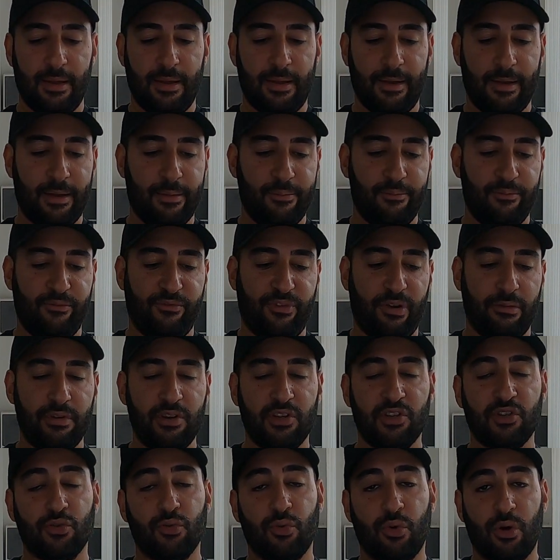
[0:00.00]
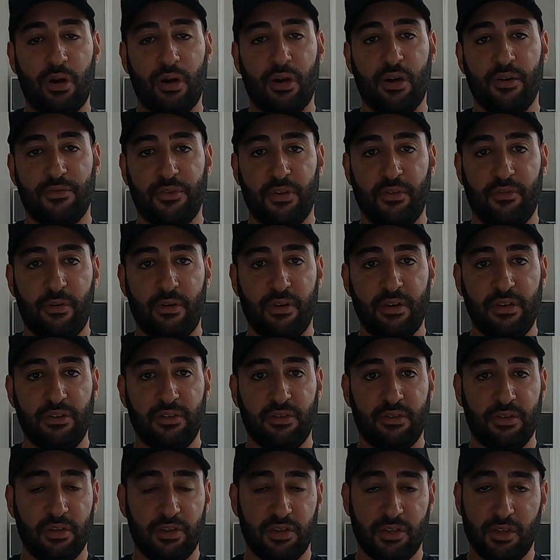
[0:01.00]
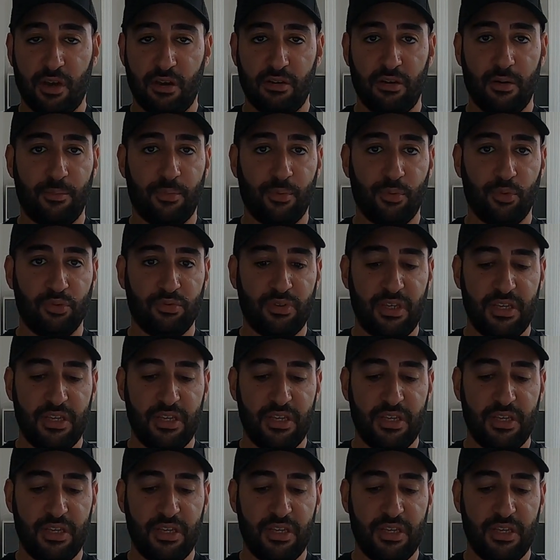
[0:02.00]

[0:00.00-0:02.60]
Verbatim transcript: um, very sought after, very desirable.